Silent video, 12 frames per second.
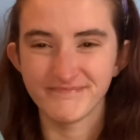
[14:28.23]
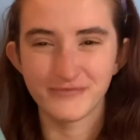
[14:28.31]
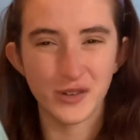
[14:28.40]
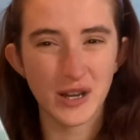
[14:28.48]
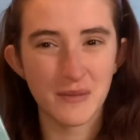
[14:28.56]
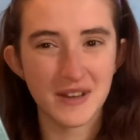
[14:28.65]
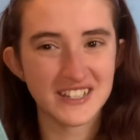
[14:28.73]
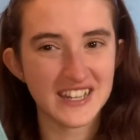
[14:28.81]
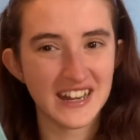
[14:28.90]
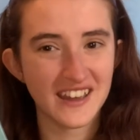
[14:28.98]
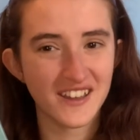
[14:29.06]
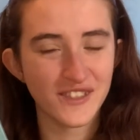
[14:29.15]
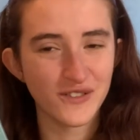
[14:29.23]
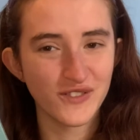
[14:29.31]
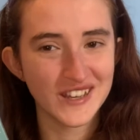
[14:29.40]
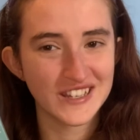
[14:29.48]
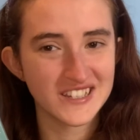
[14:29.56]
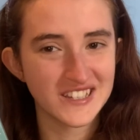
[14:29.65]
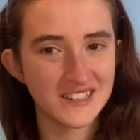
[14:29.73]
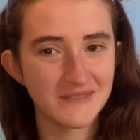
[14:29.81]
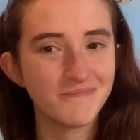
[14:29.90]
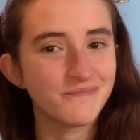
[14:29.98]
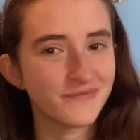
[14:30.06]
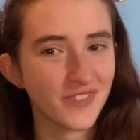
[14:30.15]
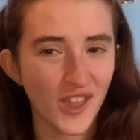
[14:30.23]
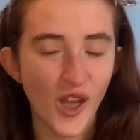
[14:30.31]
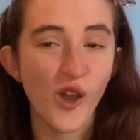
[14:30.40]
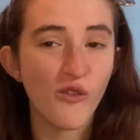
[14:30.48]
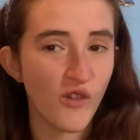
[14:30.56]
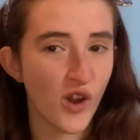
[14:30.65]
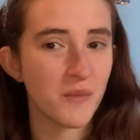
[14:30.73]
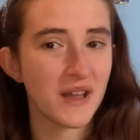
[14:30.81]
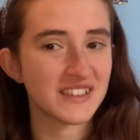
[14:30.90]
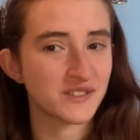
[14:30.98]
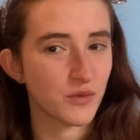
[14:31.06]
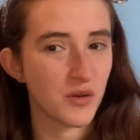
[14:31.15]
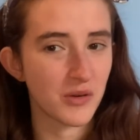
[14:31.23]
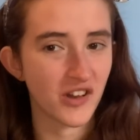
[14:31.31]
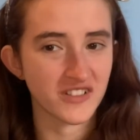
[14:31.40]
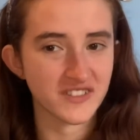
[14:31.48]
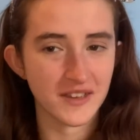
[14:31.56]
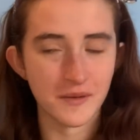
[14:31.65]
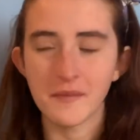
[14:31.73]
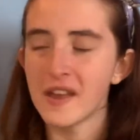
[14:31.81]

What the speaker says: pretty much any other fiction, a romance will blossom.